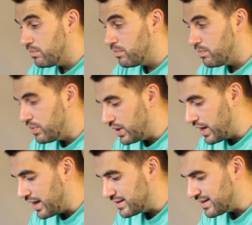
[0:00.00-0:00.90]
But
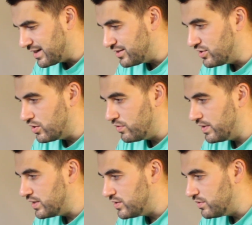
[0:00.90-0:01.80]
as I dove
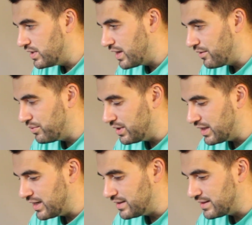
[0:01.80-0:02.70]
into it, I
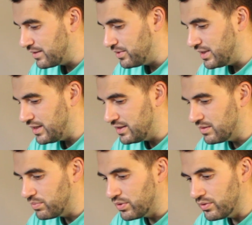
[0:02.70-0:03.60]
realized I would need to
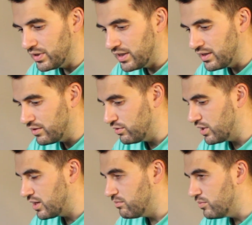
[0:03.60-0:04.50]
pull in a
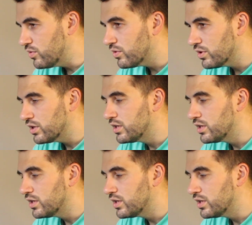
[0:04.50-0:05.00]
lot more